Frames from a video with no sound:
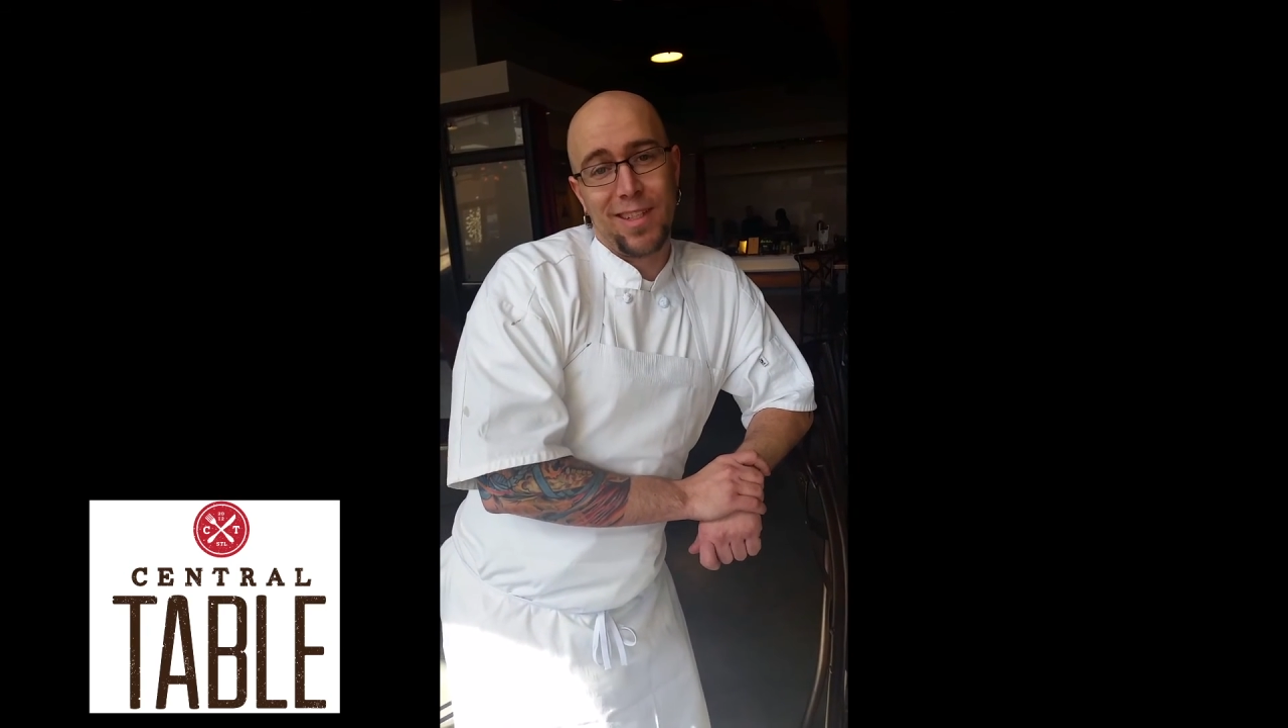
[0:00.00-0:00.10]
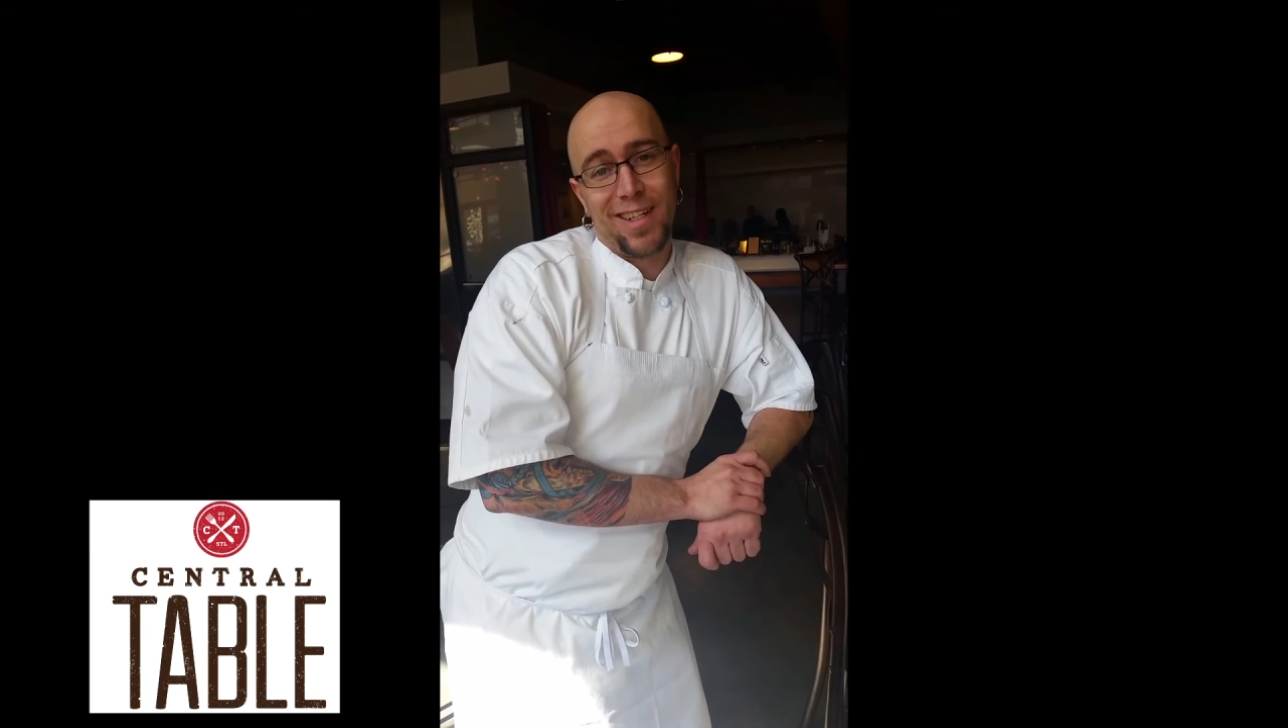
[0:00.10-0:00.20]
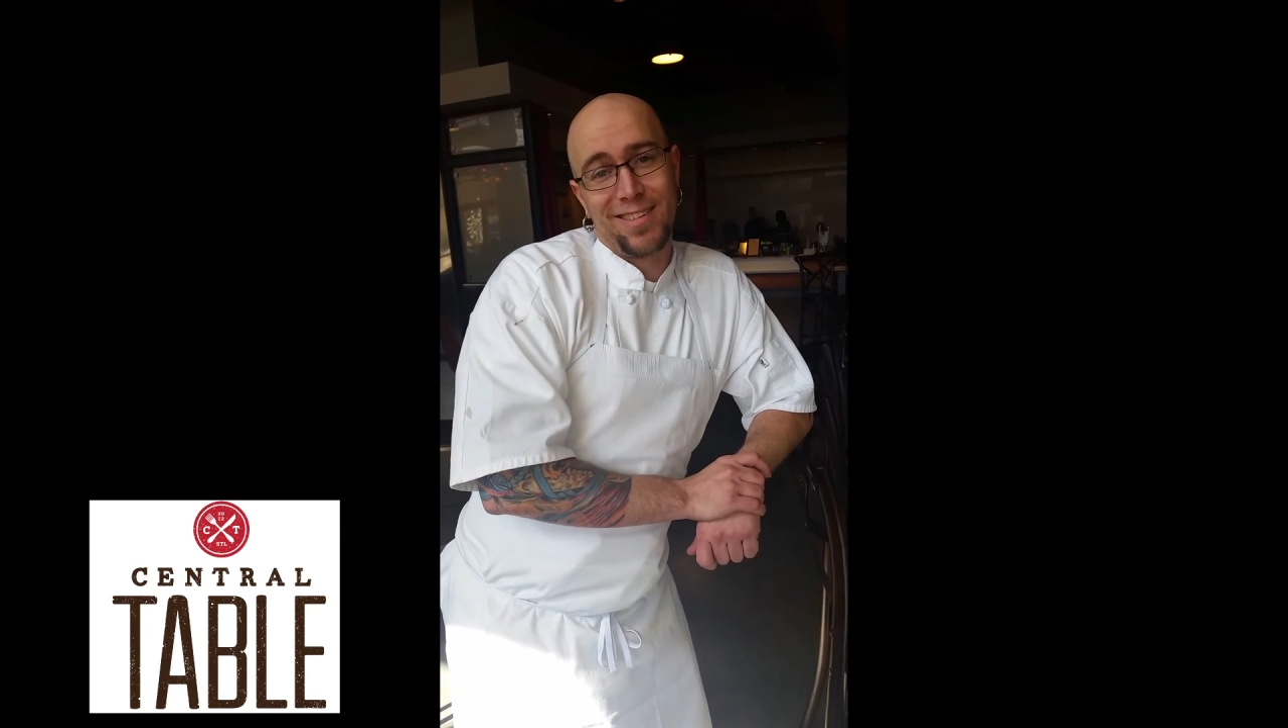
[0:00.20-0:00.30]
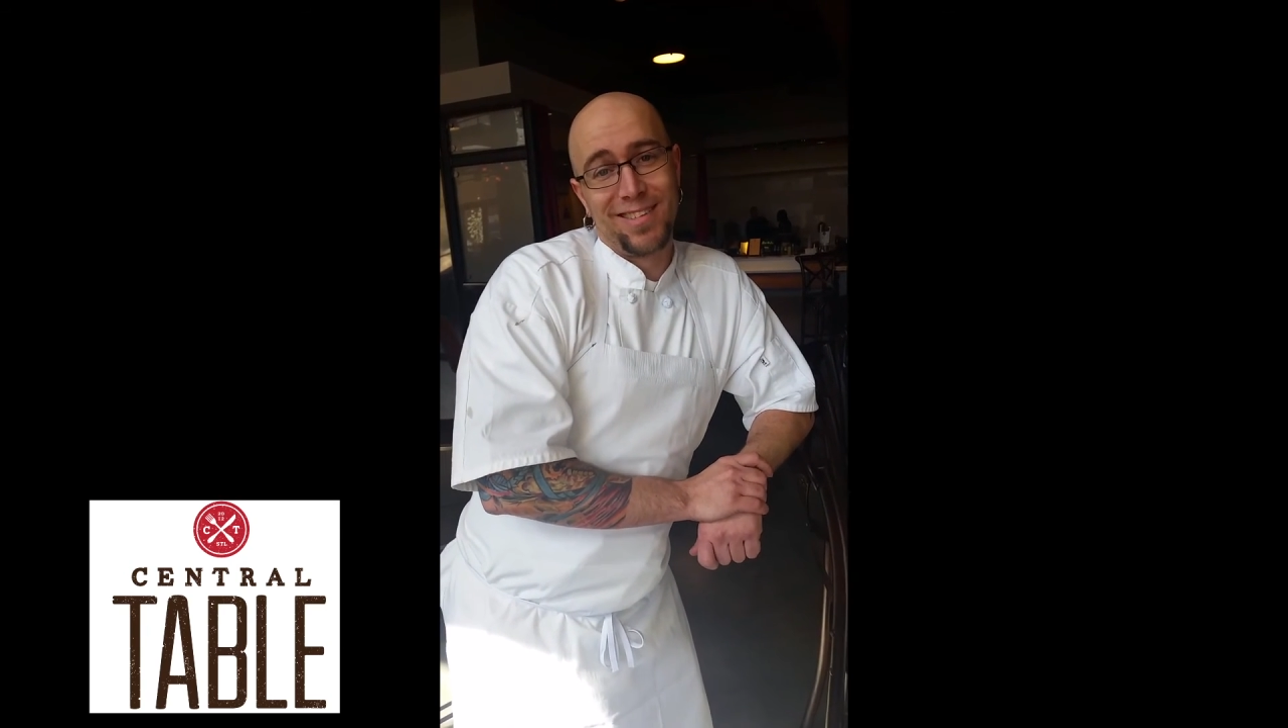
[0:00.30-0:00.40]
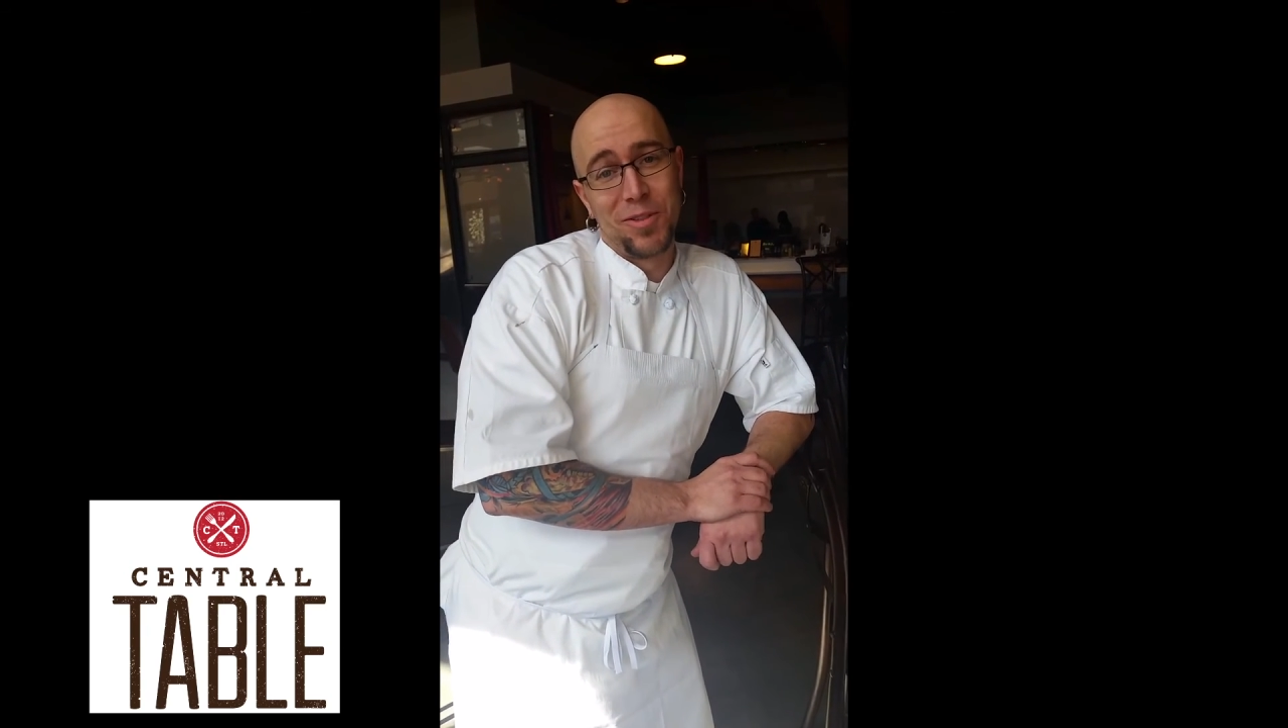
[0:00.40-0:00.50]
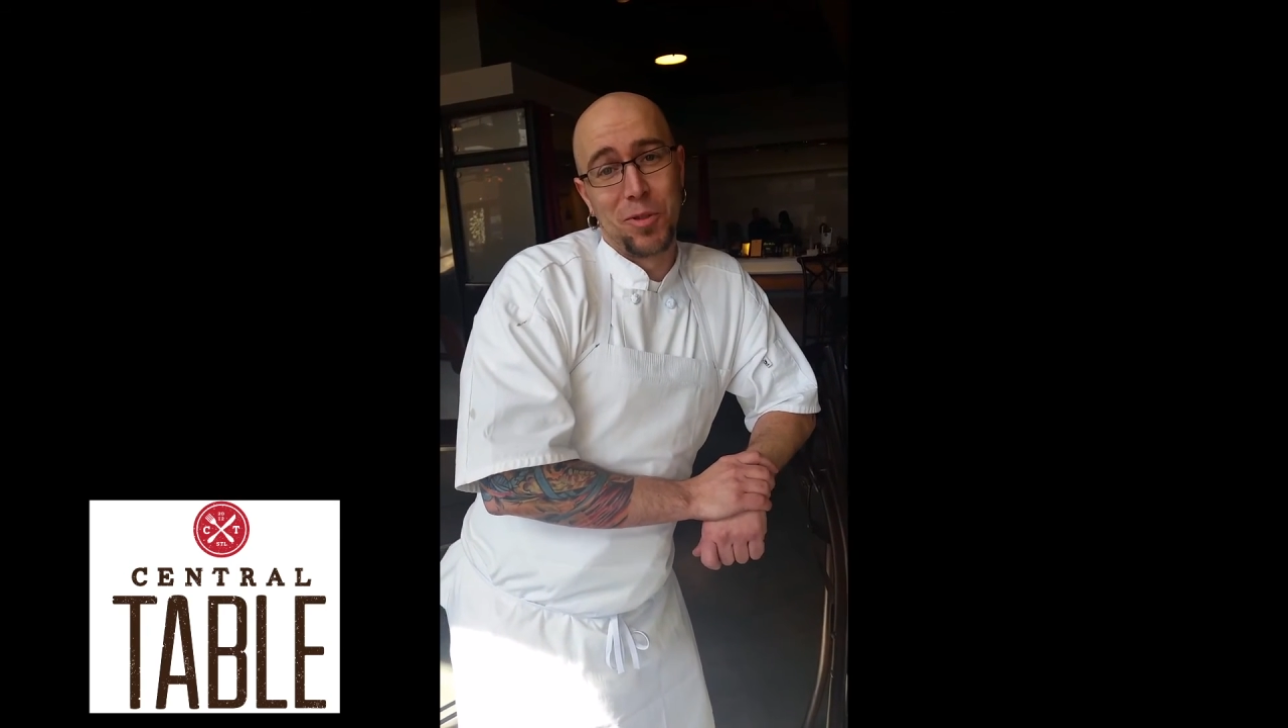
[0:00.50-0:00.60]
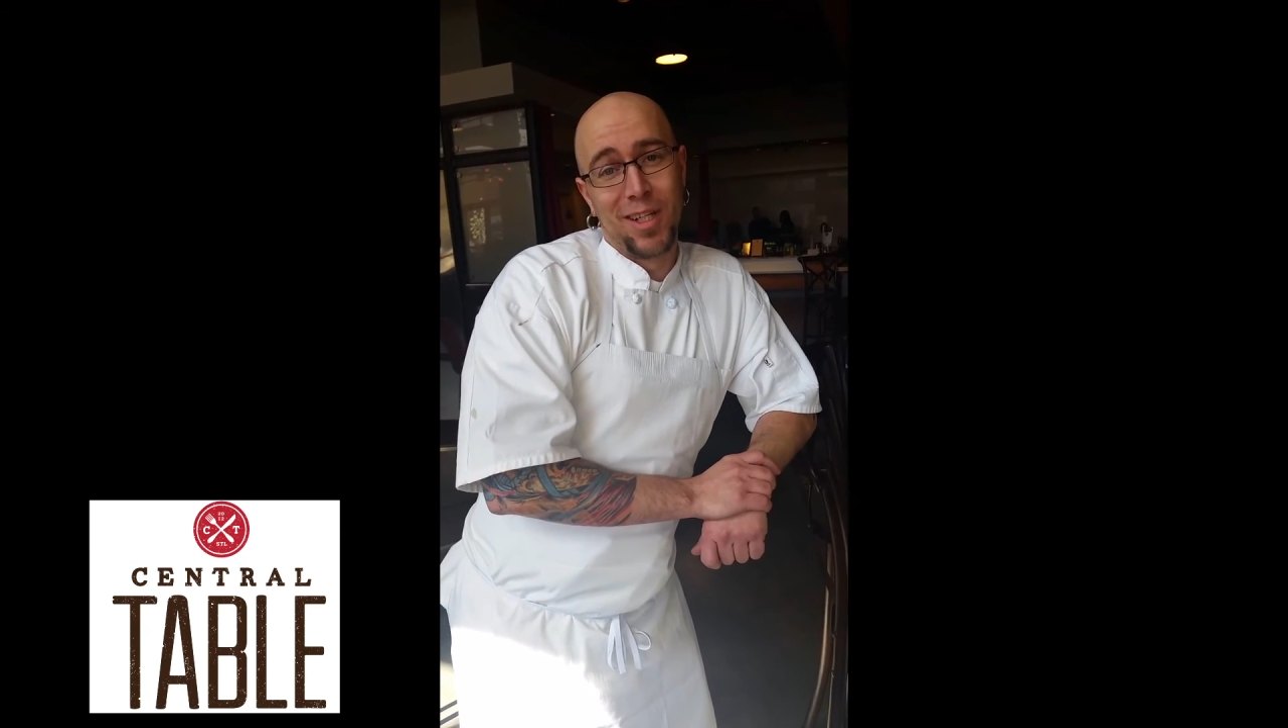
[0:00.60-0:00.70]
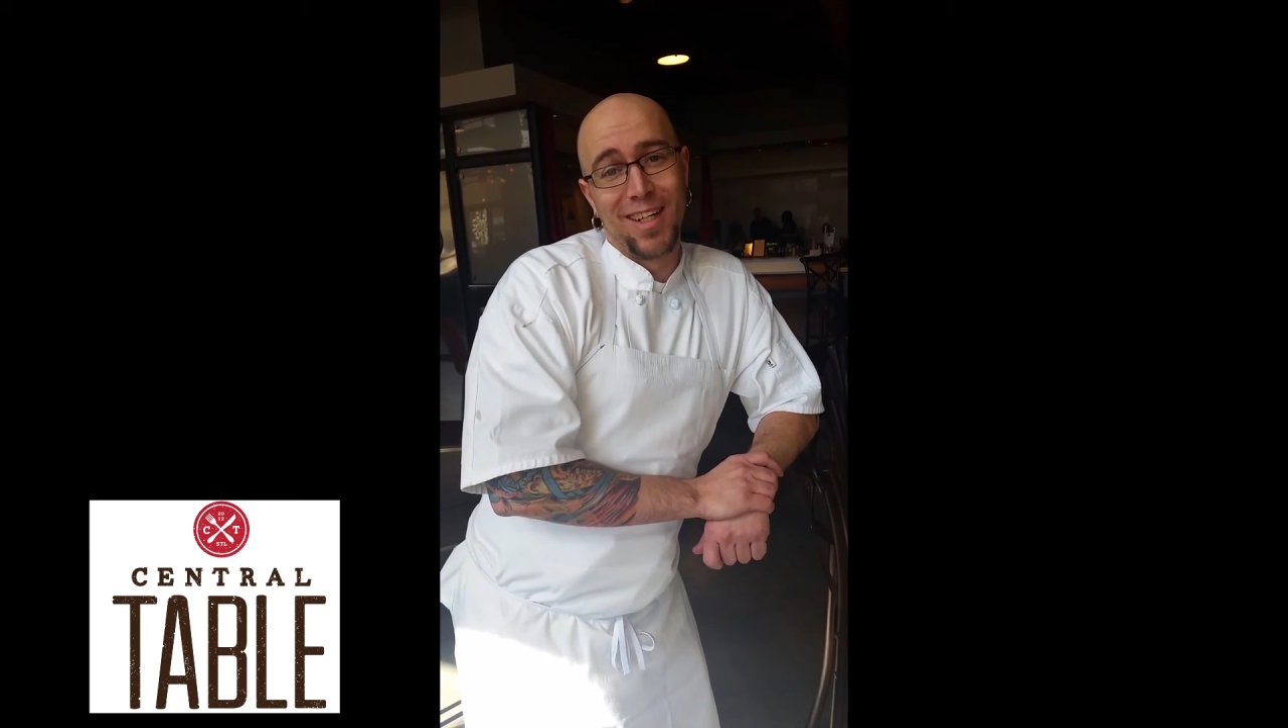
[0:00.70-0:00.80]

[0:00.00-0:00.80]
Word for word: really